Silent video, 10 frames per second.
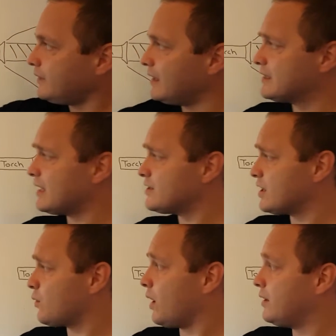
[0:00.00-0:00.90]
it's
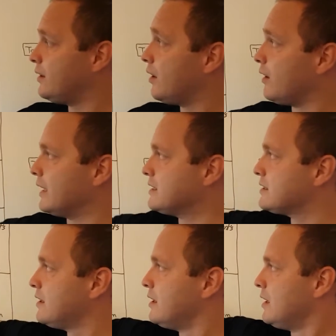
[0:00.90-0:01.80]
actually quite
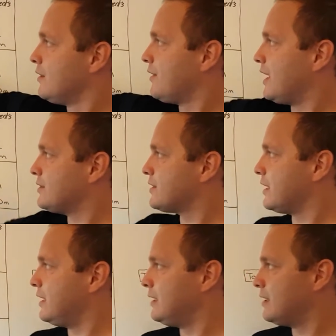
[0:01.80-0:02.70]
nice that
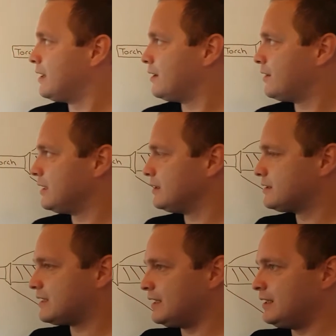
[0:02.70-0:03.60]
the uh, the
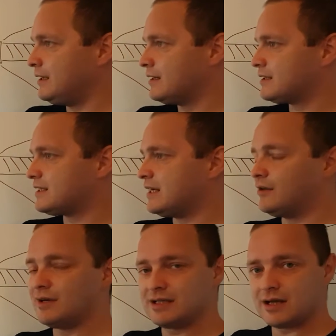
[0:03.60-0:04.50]
T
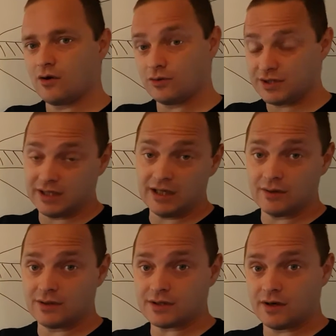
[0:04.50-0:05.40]
series or
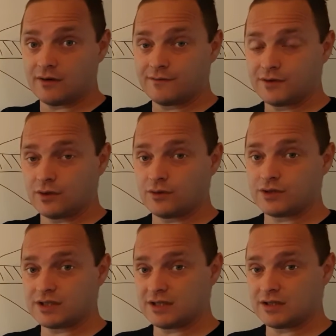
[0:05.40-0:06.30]
sequence of
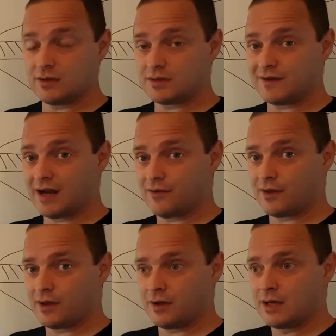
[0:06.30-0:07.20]
torches in terms of how
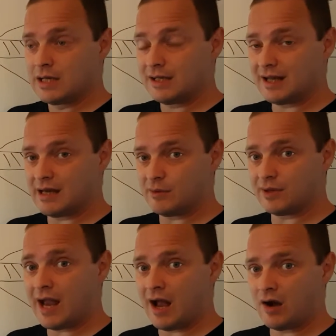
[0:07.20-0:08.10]
they're labelled
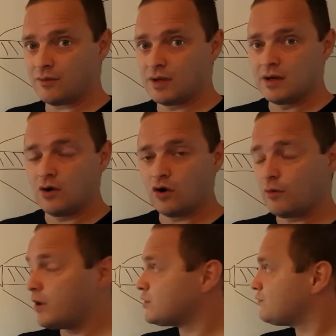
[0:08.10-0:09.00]
out
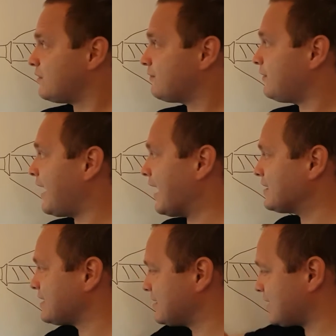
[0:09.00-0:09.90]
almost
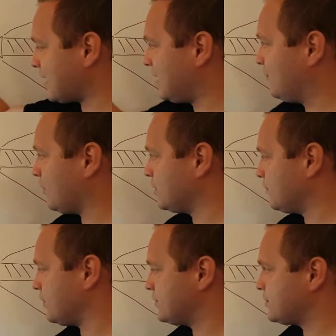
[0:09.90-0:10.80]
reflects exactly what you
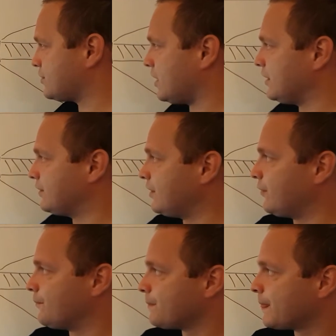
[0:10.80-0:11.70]
want to try and
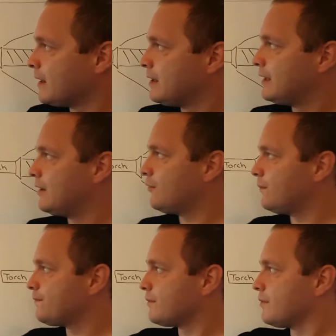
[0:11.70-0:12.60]
do. Now
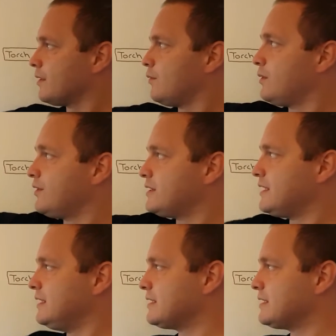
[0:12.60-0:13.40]
with the T